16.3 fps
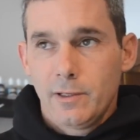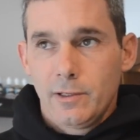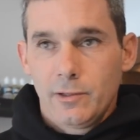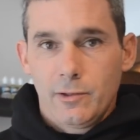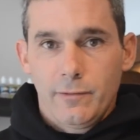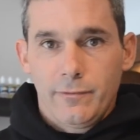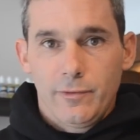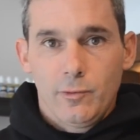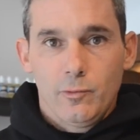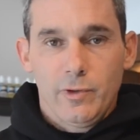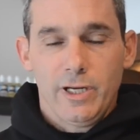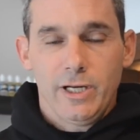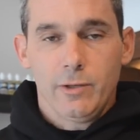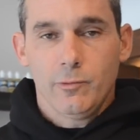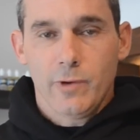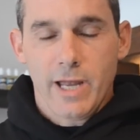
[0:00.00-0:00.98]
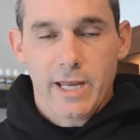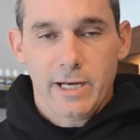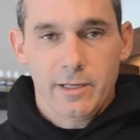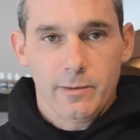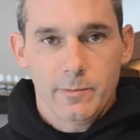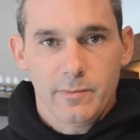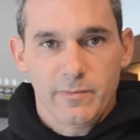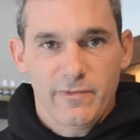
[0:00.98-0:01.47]
So if you read a
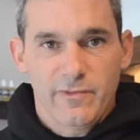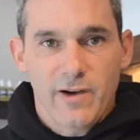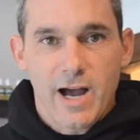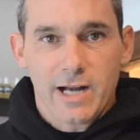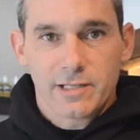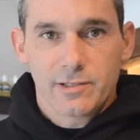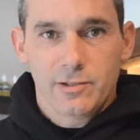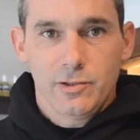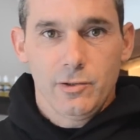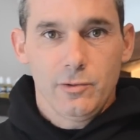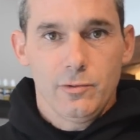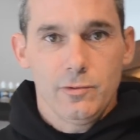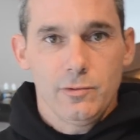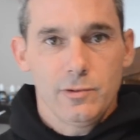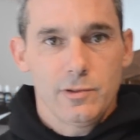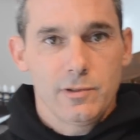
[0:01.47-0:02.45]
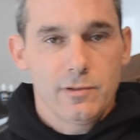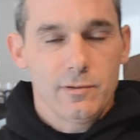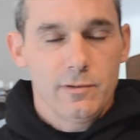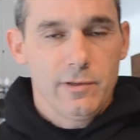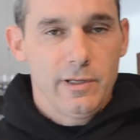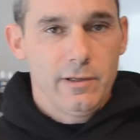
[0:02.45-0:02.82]
random Fox News